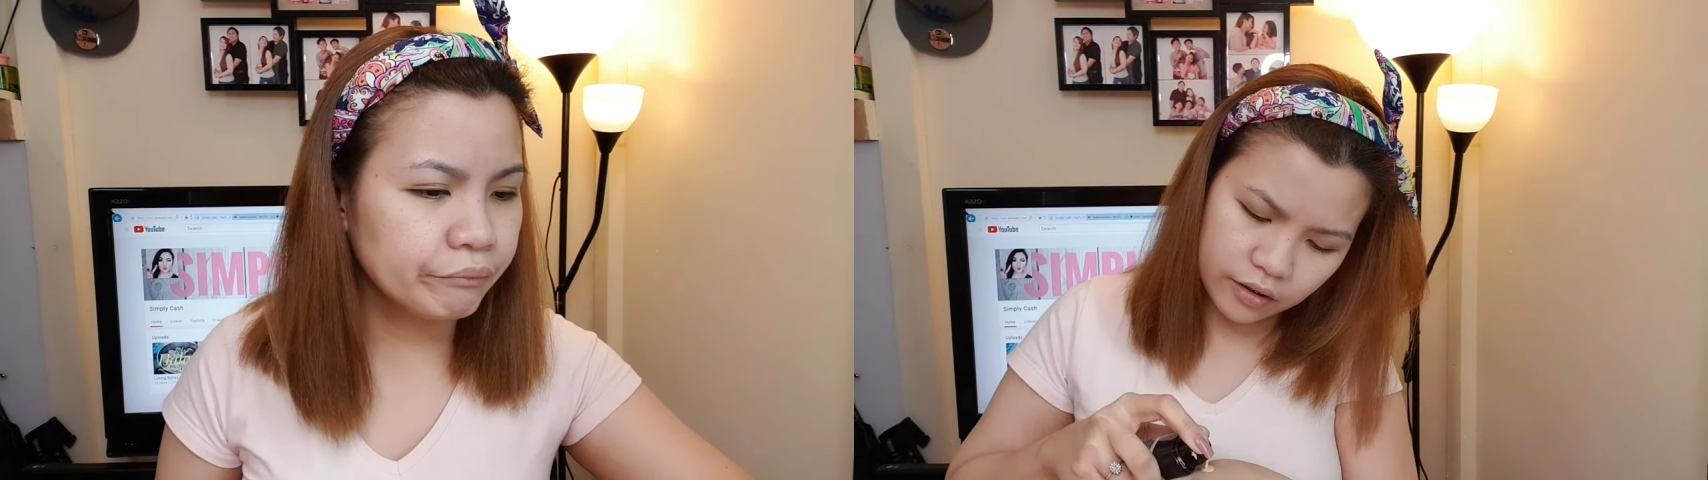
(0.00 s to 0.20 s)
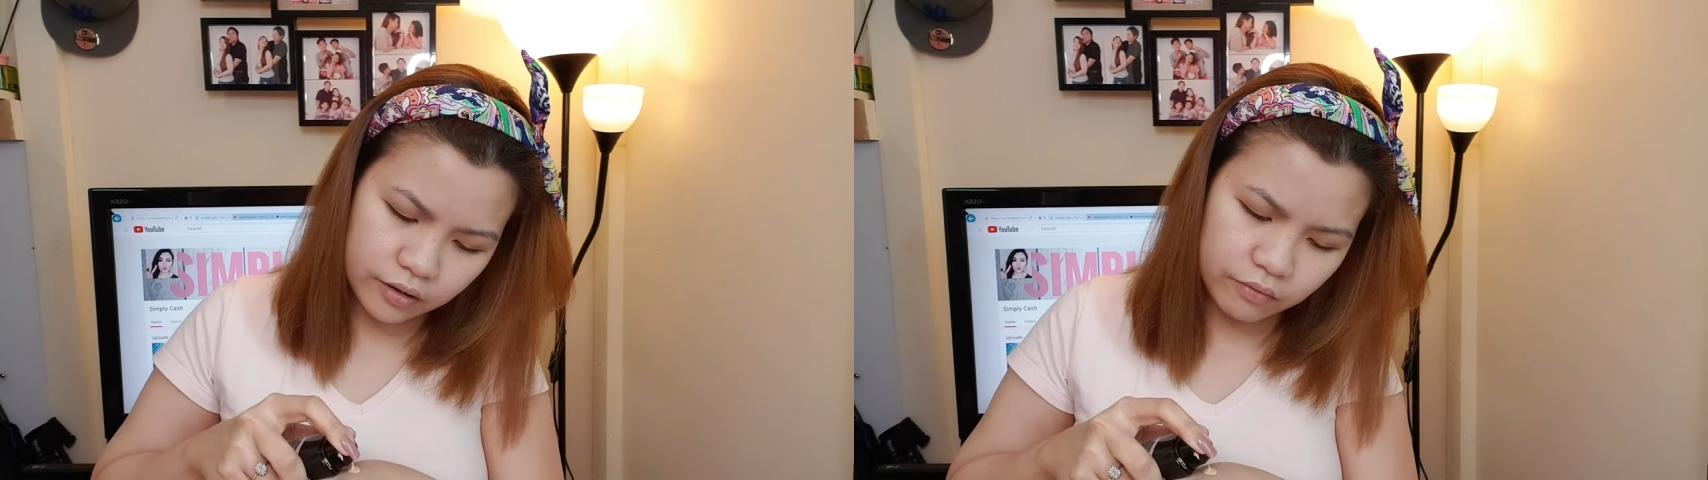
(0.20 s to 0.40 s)

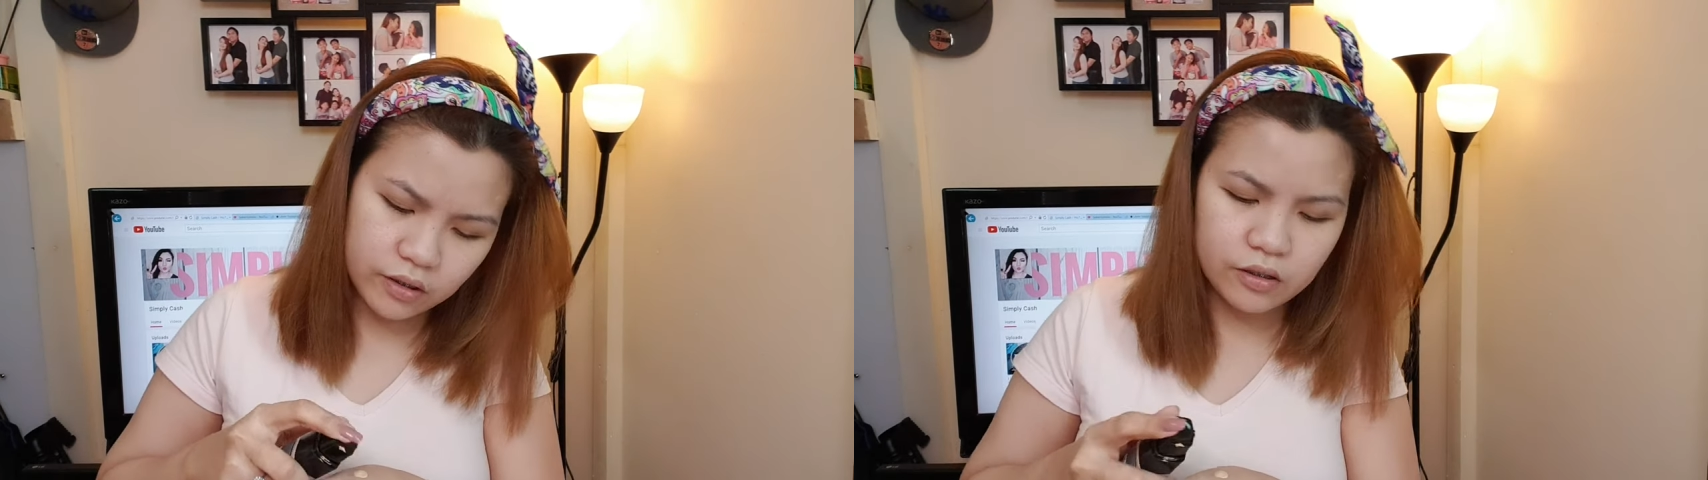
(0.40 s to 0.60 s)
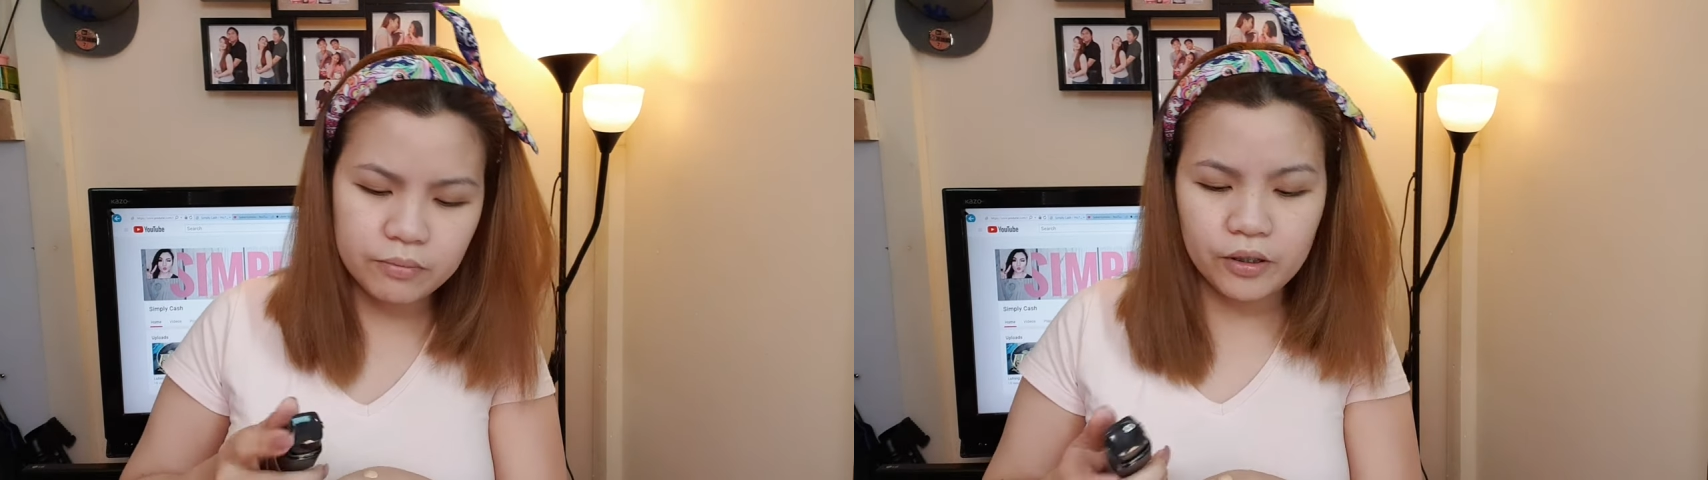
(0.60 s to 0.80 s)
Start
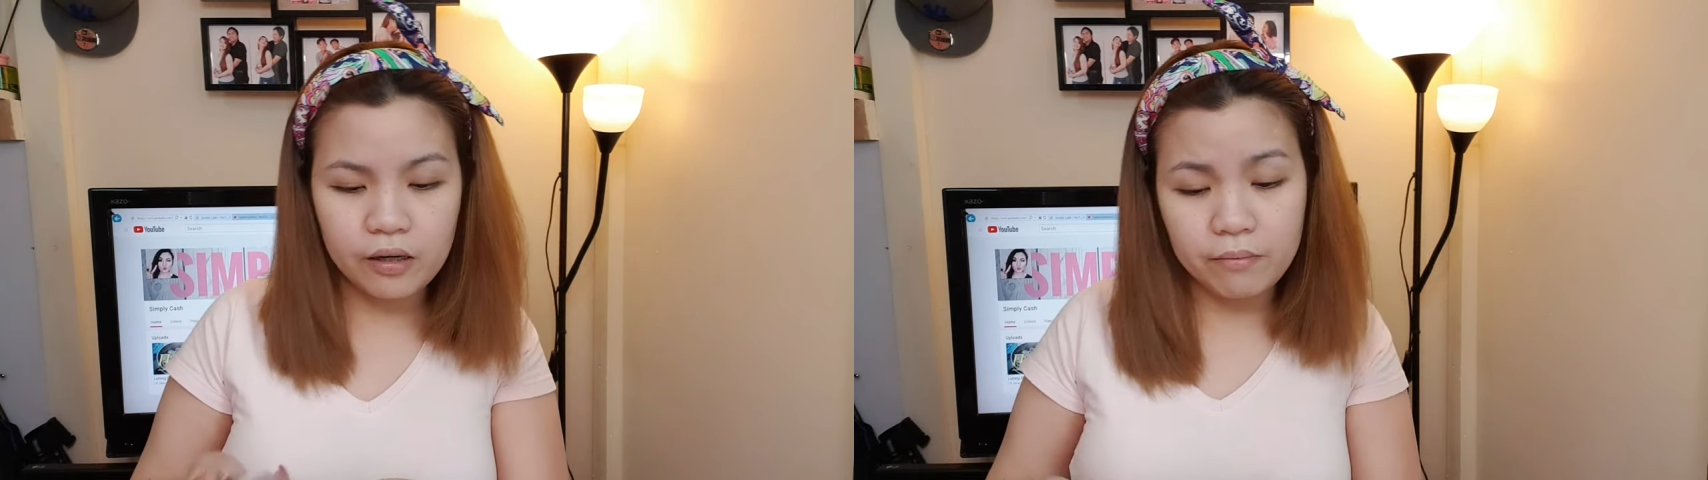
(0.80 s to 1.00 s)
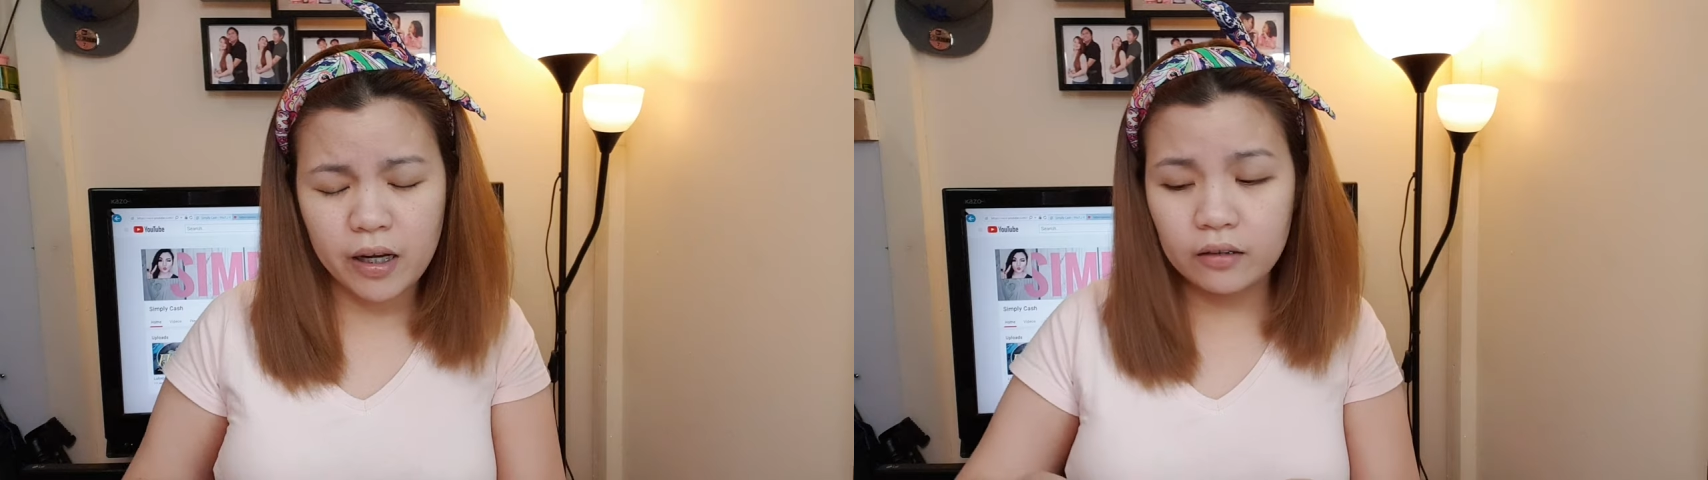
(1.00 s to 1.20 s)
with a small
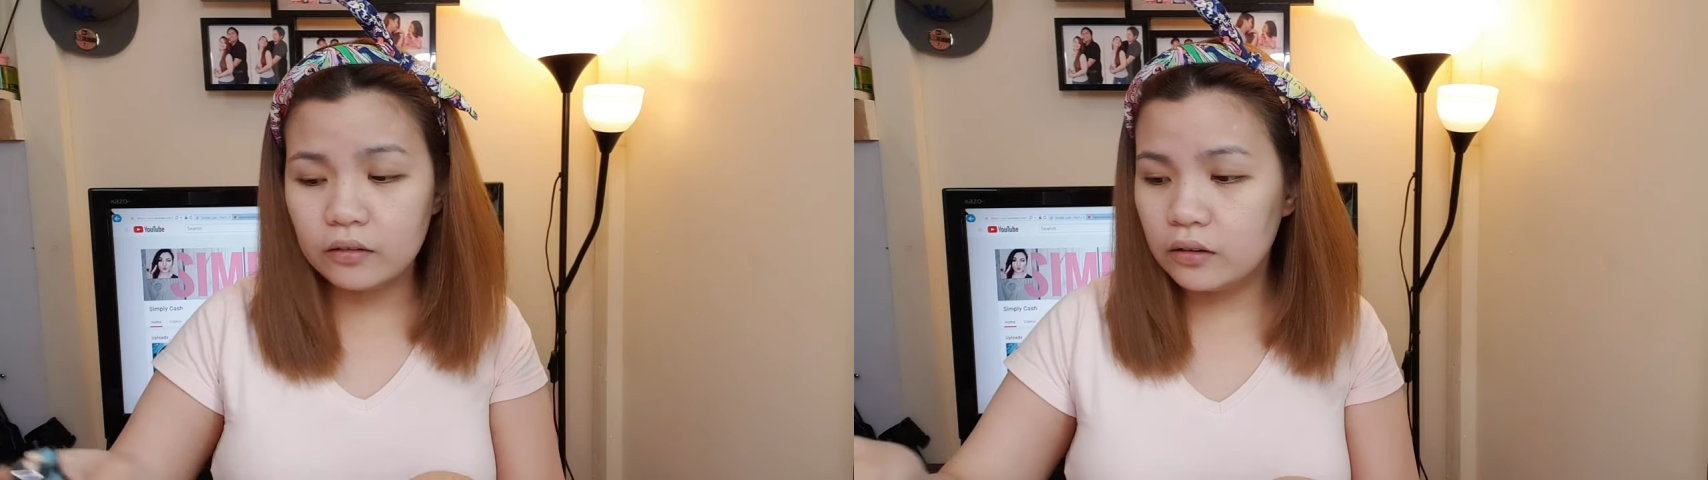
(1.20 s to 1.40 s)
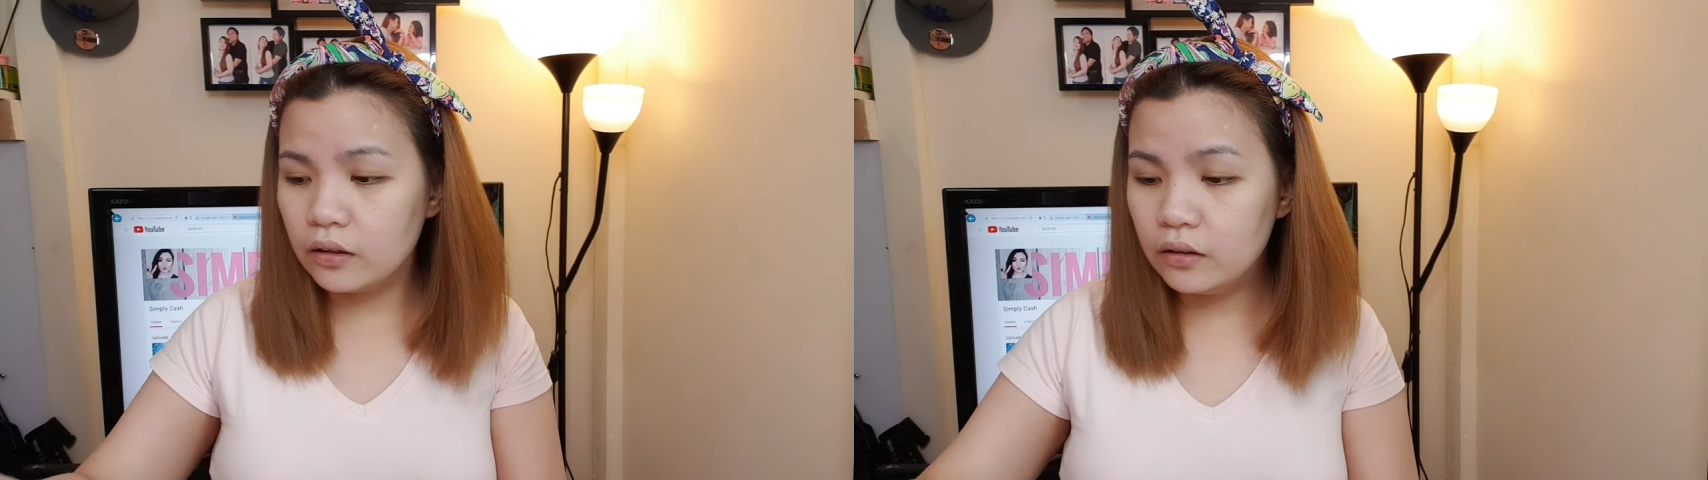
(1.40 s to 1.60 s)
amount.